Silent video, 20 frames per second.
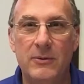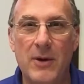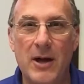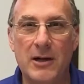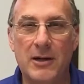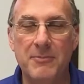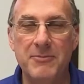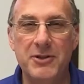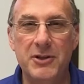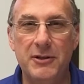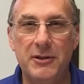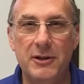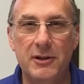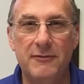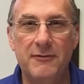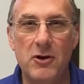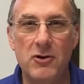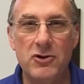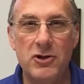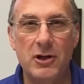Welcome to the
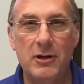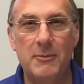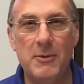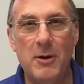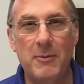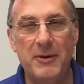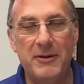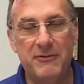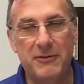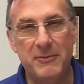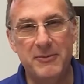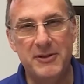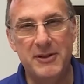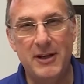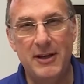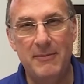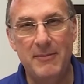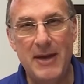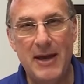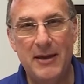devotional moment from
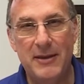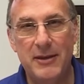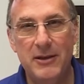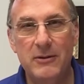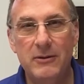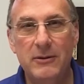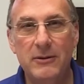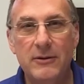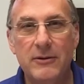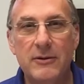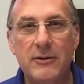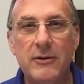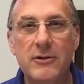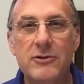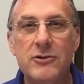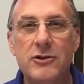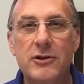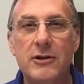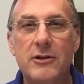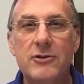St. Matthew
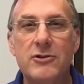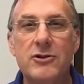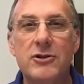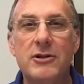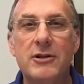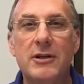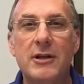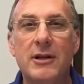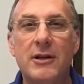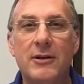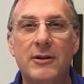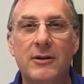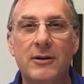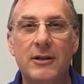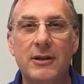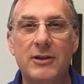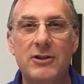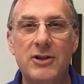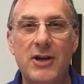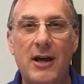Lutheran Church and
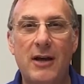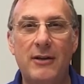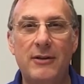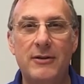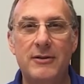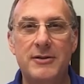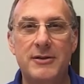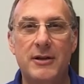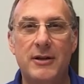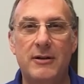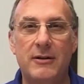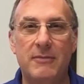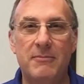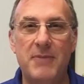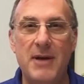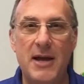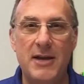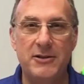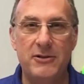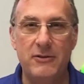Early Childhood Center. I'm
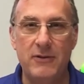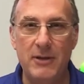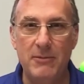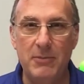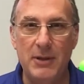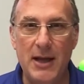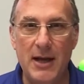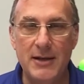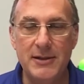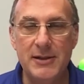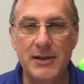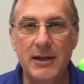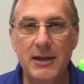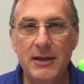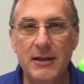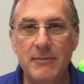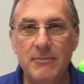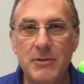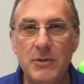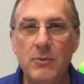Pastor Ed
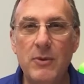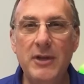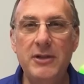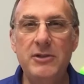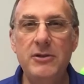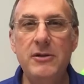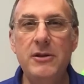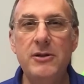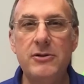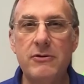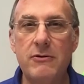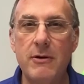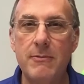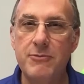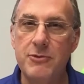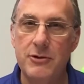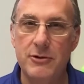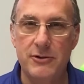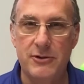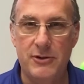Blonsky. But what do the
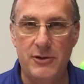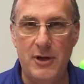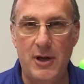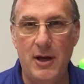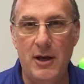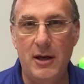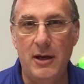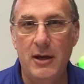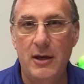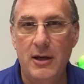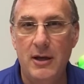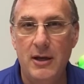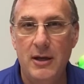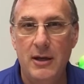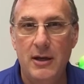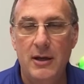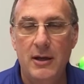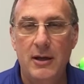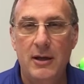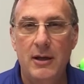scriptures say?
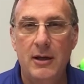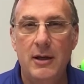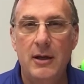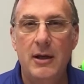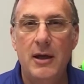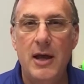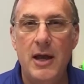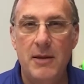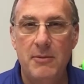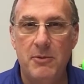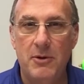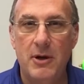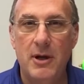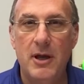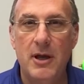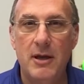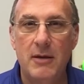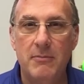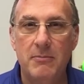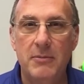
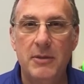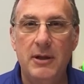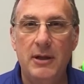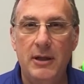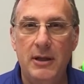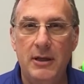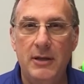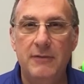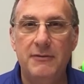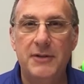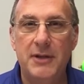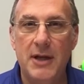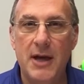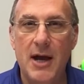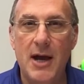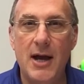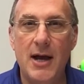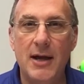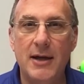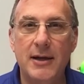Abraham believed
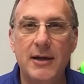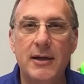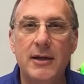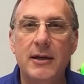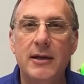God,